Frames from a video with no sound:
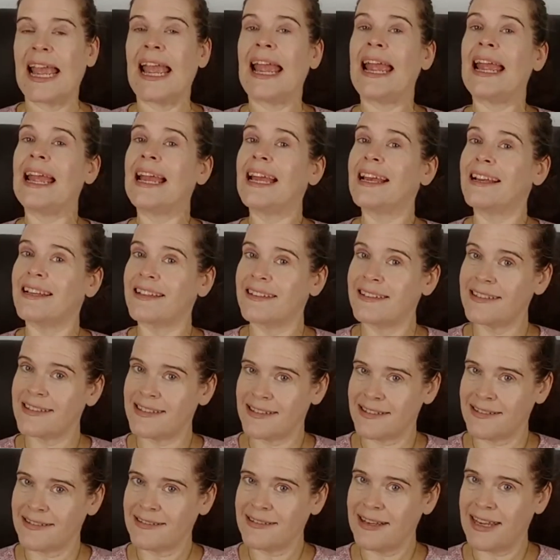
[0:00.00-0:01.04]
and
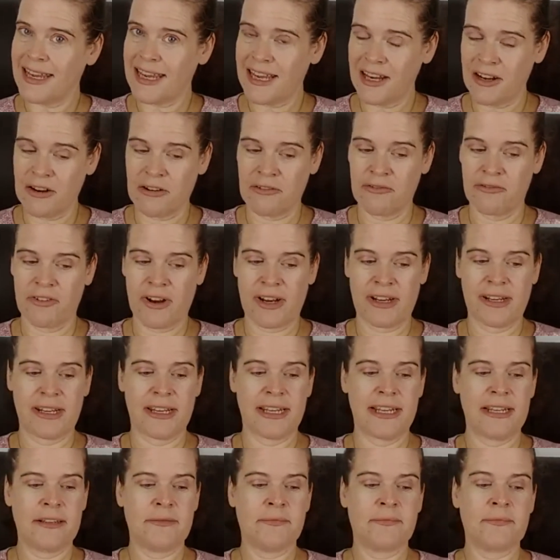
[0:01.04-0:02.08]
keto
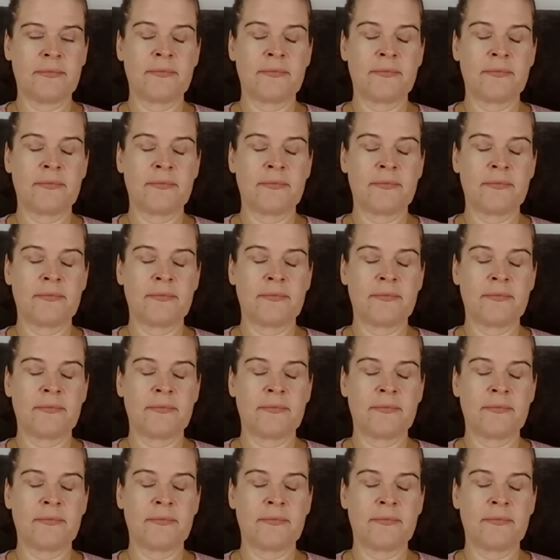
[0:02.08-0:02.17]
friendly.